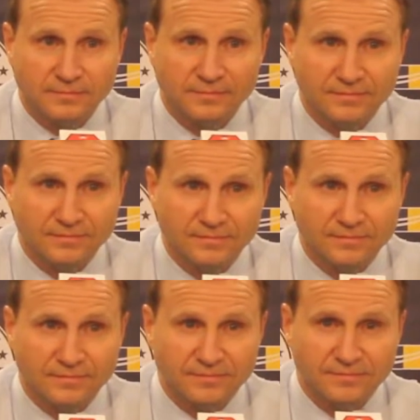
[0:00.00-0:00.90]
Thomas
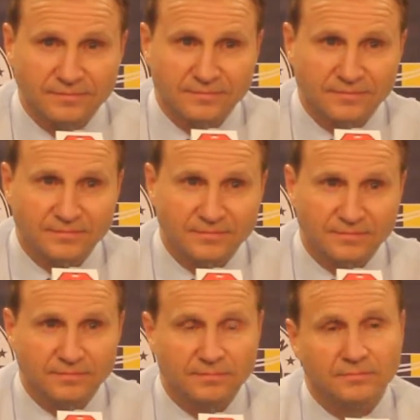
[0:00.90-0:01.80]
Bryant had another
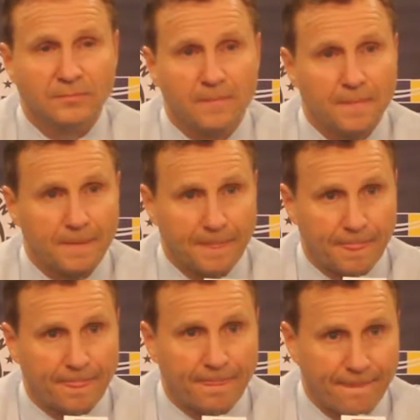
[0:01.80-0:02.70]
really good
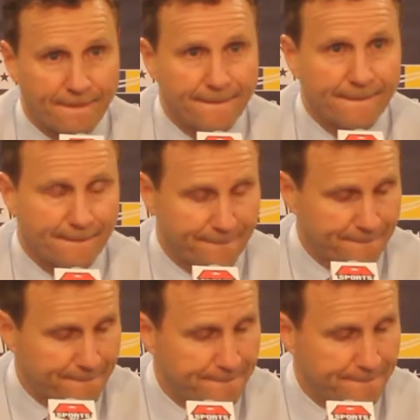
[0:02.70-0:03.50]
game, double-double.